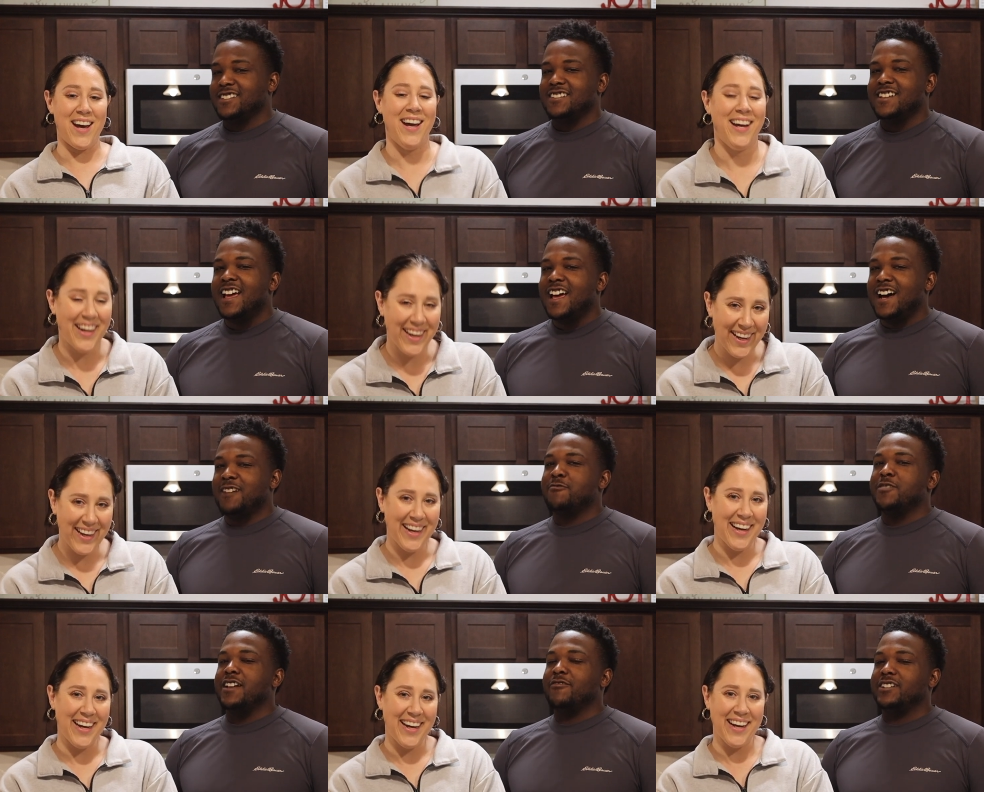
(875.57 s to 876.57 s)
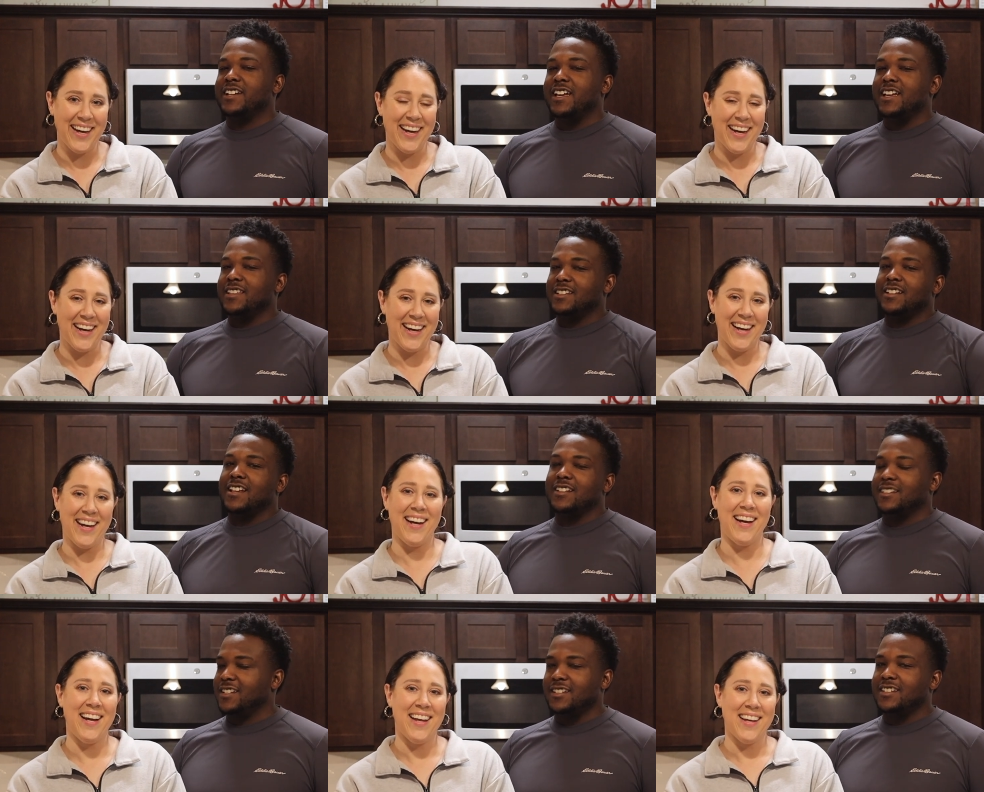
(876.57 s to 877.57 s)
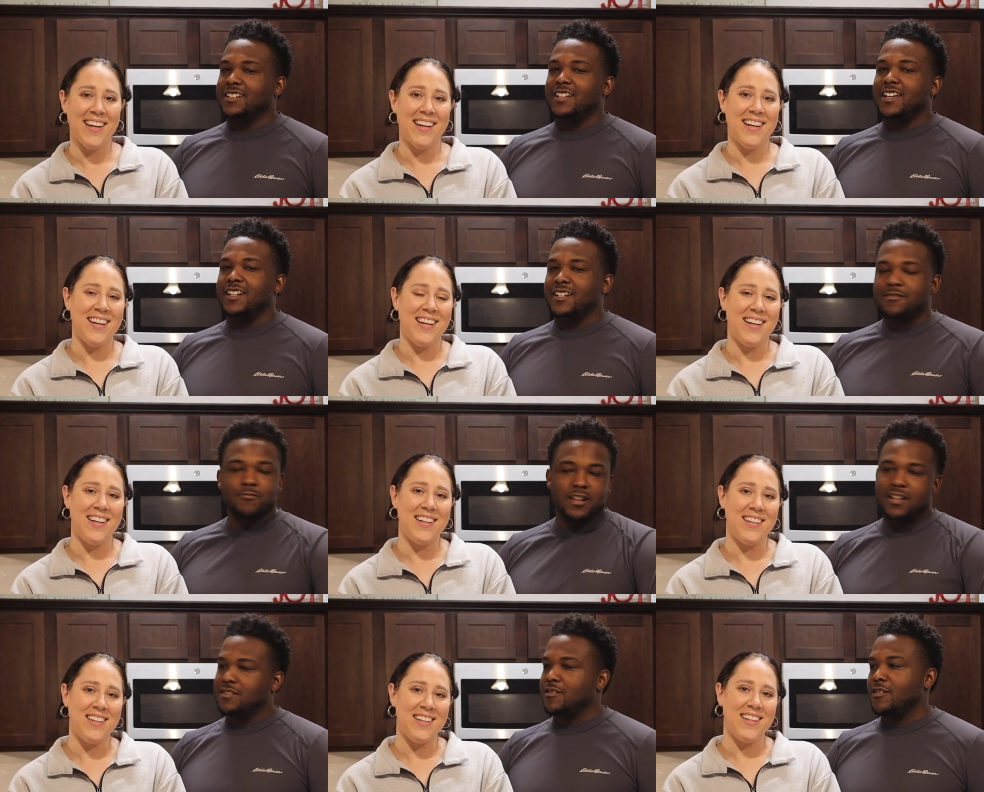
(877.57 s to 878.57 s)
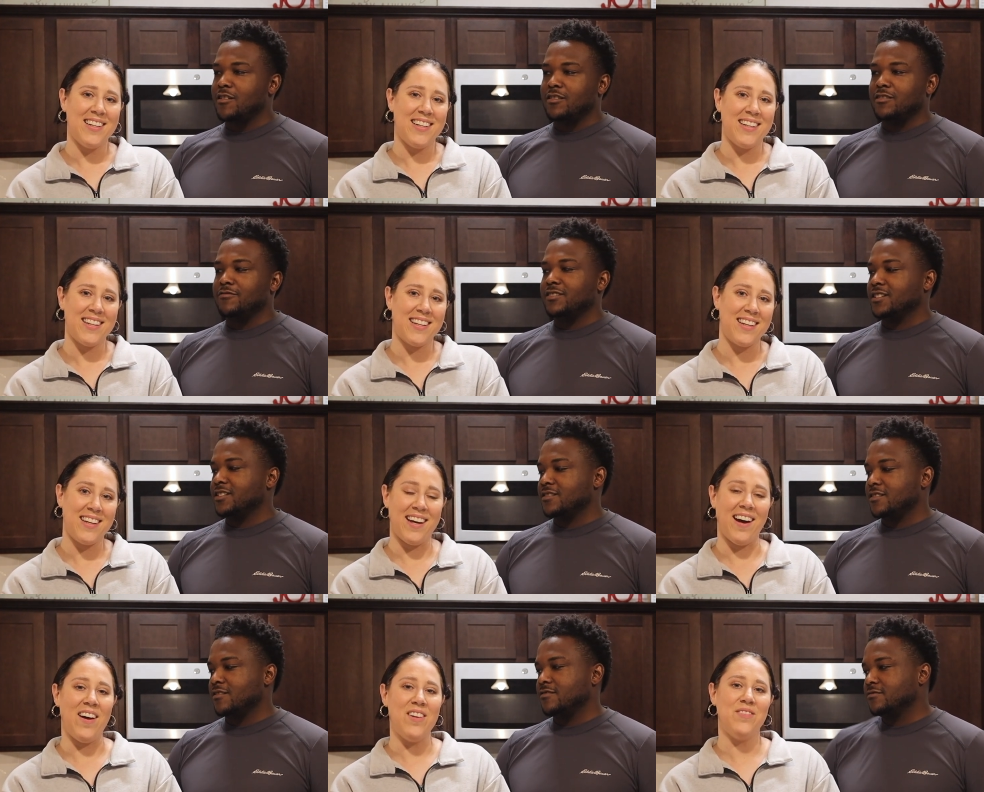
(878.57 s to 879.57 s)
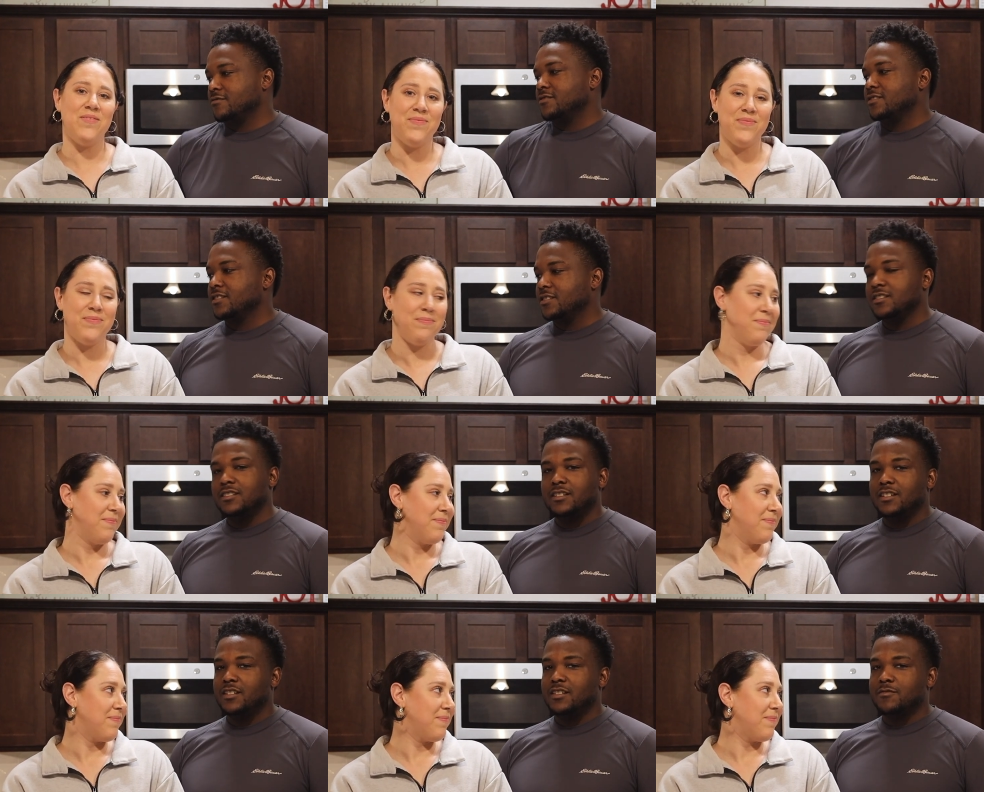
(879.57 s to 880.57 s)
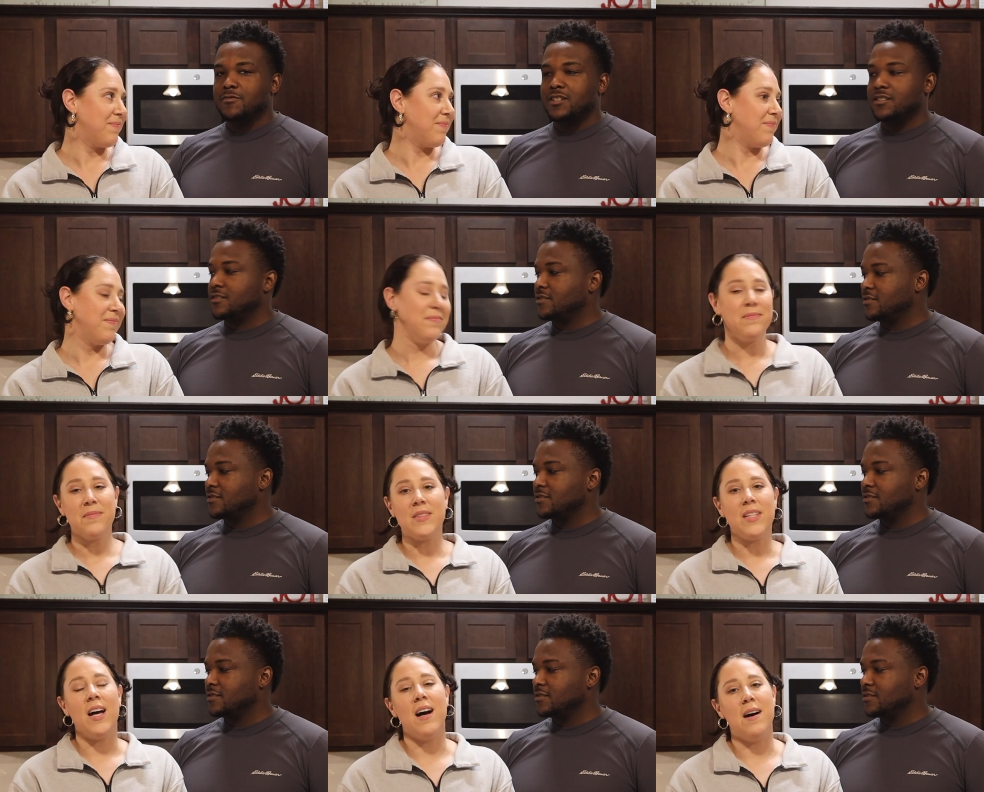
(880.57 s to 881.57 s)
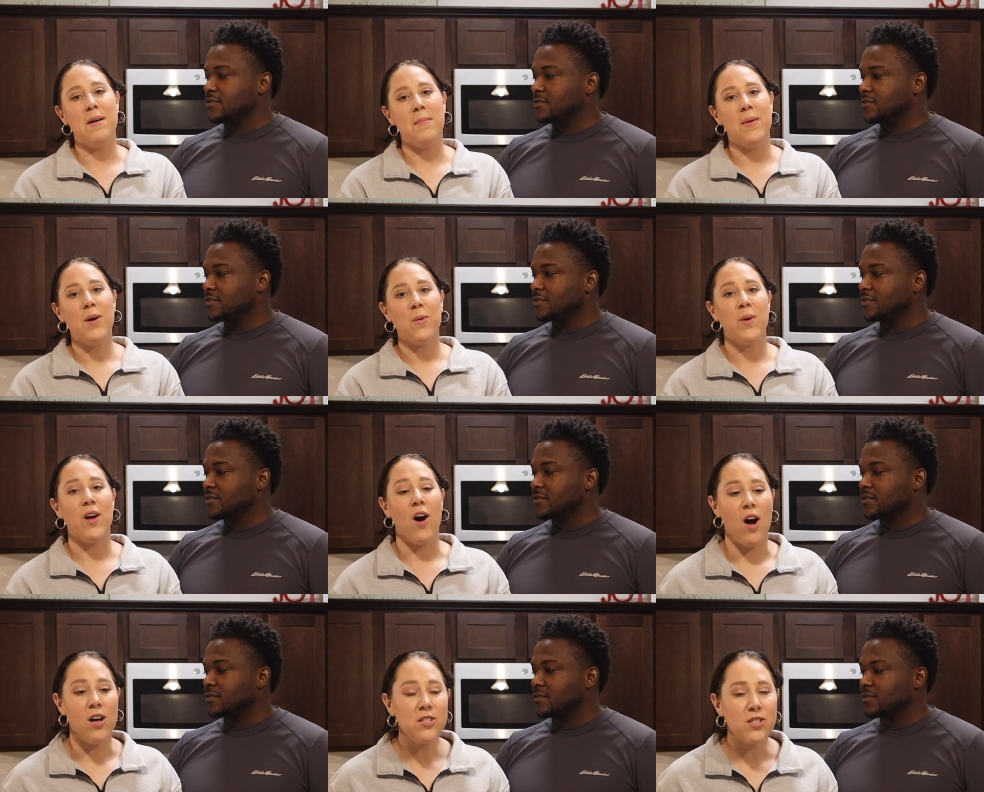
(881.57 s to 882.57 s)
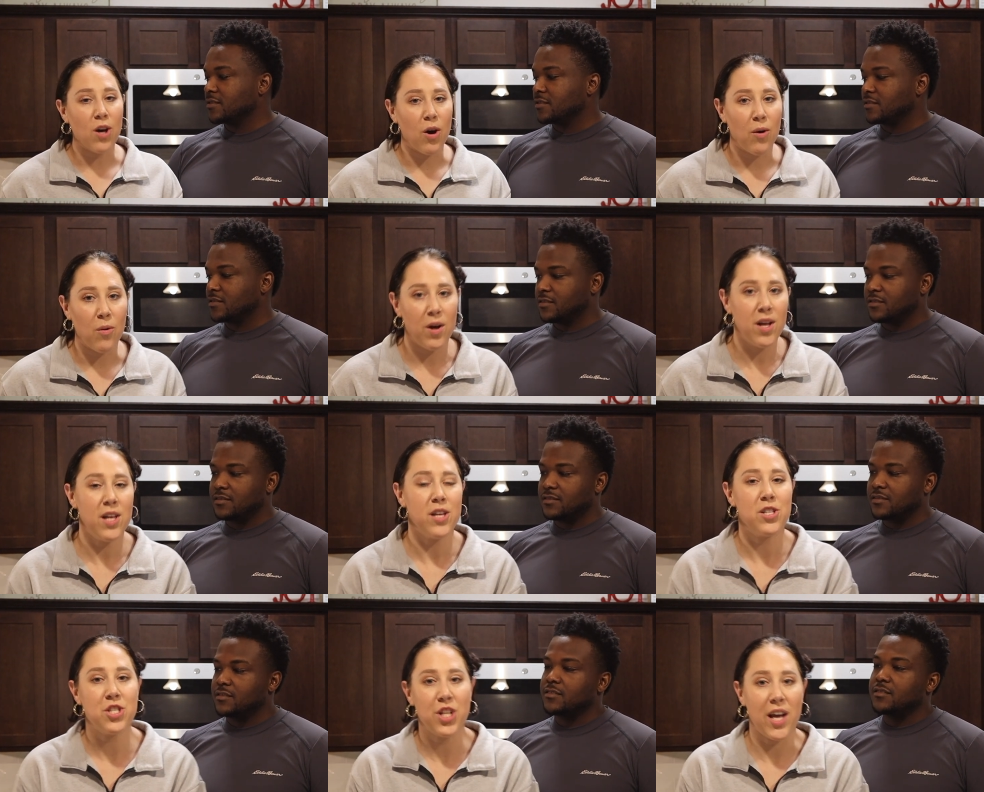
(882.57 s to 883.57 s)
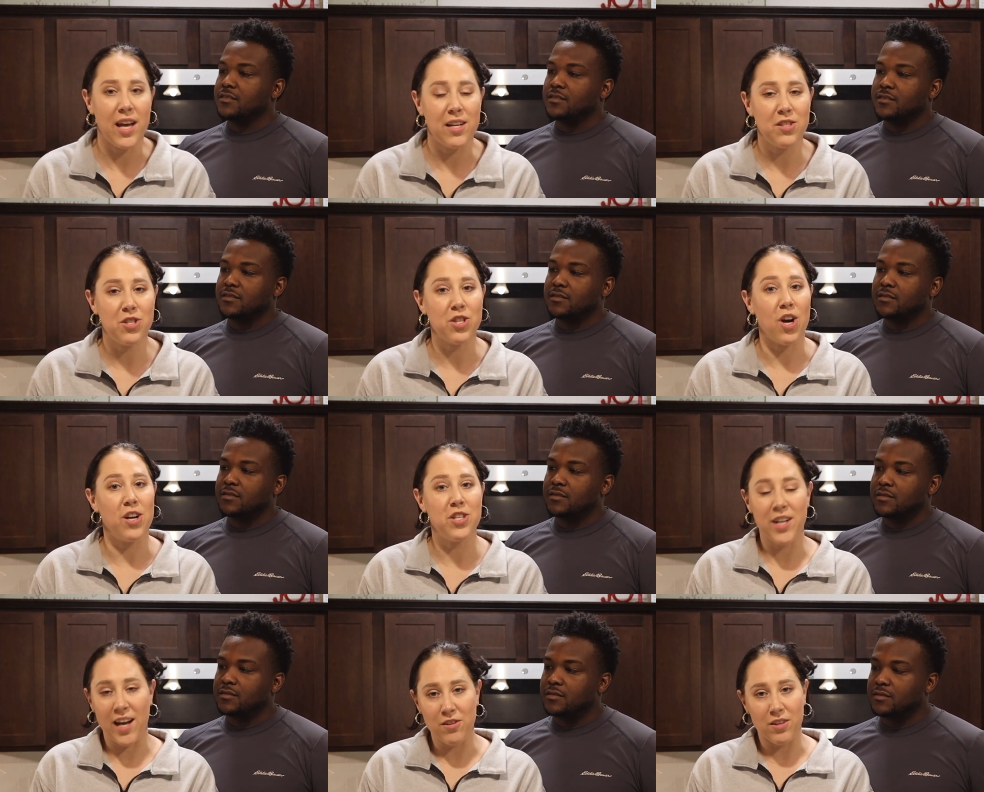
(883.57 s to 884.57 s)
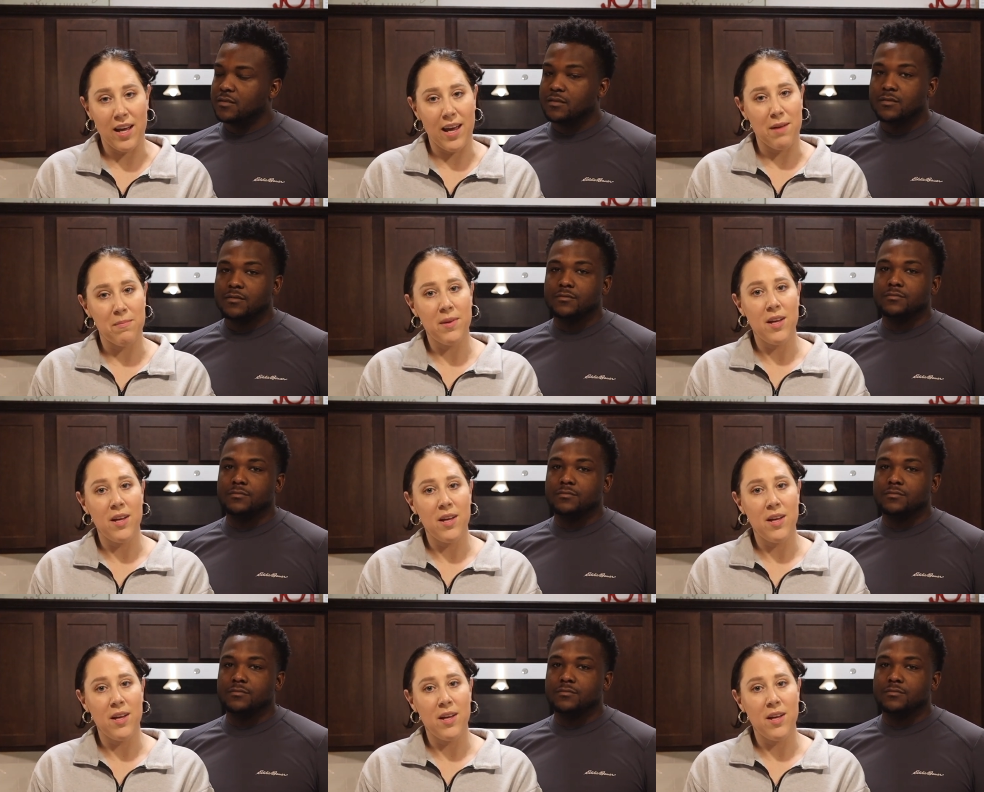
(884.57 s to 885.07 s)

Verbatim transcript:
Speaker 1: yeah. I quit every day, and then at the end of the day, guess what? I start all over
Speaker 2: again. Yeah. So it is what it is. Um, we also changed our channel name,